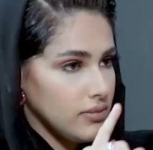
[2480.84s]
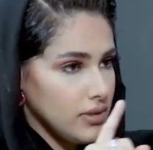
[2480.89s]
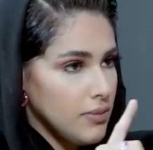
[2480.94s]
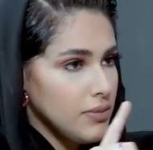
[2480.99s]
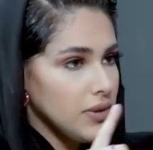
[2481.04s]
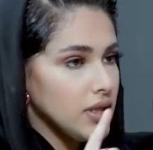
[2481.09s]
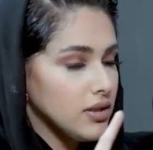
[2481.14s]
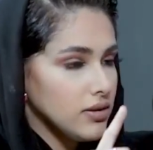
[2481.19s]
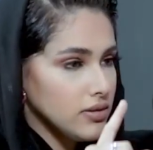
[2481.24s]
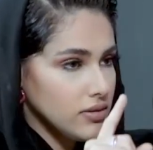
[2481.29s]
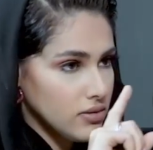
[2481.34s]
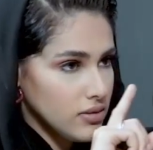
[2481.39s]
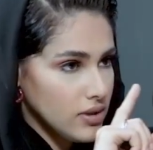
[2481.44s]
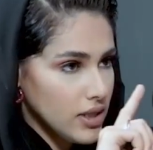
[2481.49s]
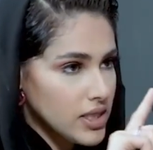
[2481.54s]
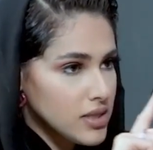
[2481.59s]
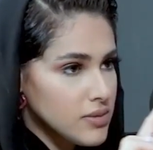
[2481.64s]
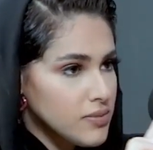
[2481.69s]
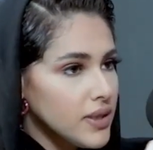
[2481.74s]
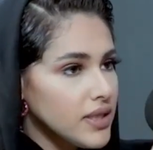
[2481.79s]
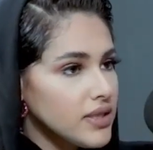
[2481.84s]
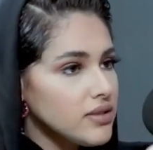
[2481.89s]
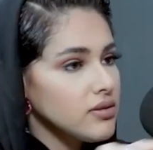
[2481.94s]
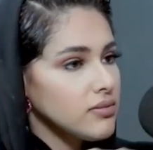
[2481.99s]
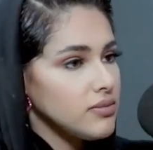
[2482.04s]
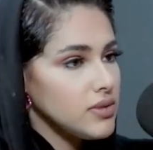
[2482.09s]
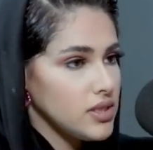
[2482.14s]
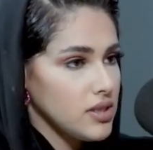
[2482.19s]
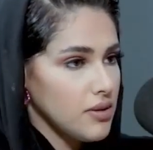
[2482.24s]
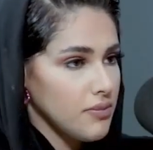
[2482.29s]
Let me explain to
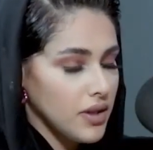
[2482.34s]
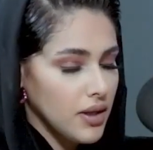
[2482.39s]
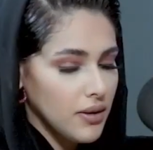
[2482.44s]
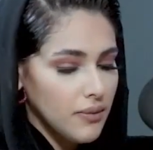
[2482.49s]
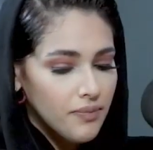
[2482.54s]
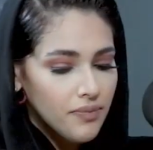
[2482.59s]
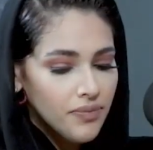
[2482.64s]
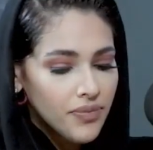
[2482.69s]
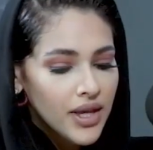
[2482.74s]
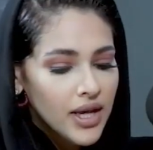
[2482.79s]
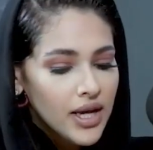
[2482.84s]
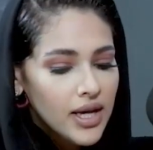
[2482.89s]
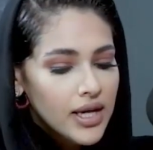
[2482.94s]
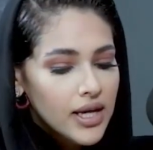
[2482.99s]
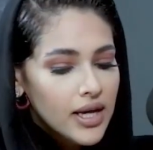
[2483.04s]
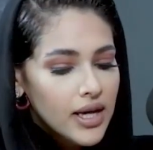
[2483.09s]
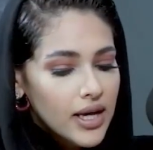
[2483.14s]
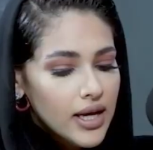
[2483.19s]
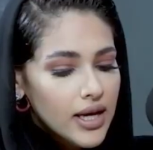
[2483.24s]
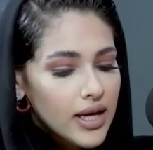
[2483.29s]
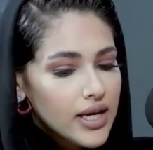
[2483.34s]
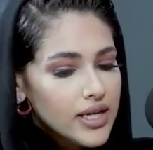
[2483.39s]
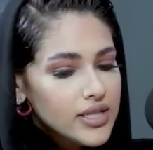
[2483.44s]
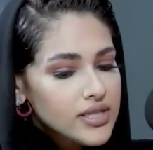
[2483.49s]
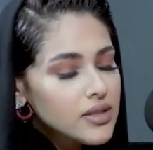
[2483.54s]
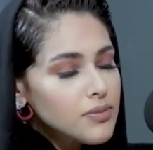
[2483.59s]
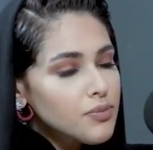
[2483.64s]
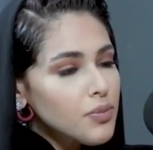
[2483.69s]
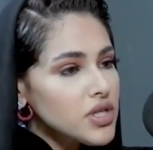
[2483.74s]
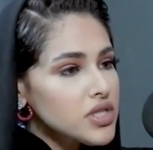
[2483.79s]
me something. Is
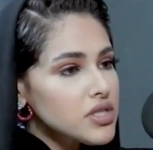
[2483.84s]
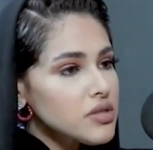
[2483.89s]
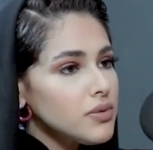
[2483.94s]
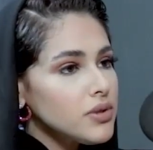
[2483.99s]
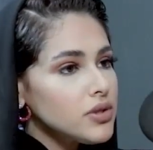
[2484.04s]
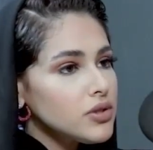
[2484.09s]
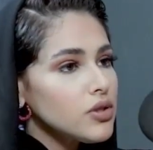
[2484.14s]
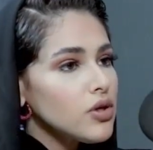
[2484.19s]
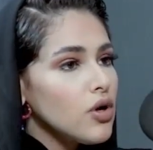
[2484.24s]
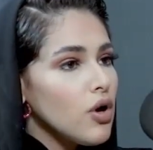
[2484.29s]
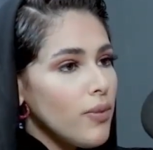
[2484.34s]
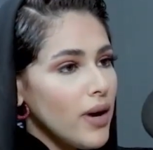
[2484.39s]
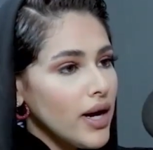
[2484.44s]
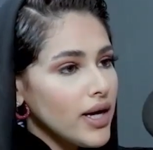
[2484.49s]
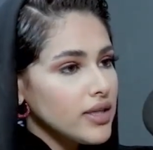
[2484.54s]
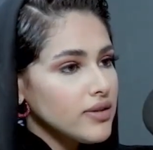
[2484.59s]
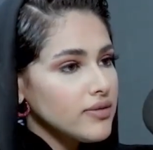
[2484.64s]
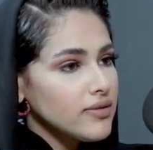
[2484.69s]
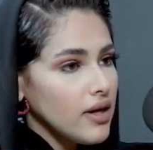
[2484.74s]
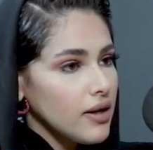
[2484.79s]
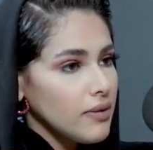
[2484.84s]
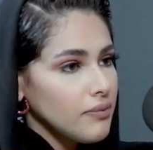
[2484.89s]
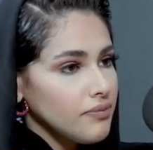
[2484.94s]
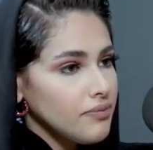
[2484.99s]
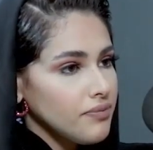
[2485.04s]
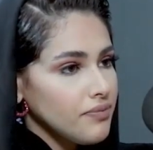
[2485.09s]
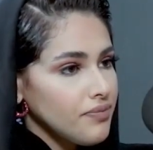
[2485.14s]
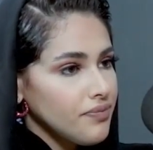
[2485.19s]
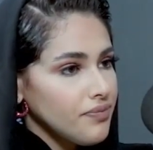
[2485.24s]
it possible to go back in time?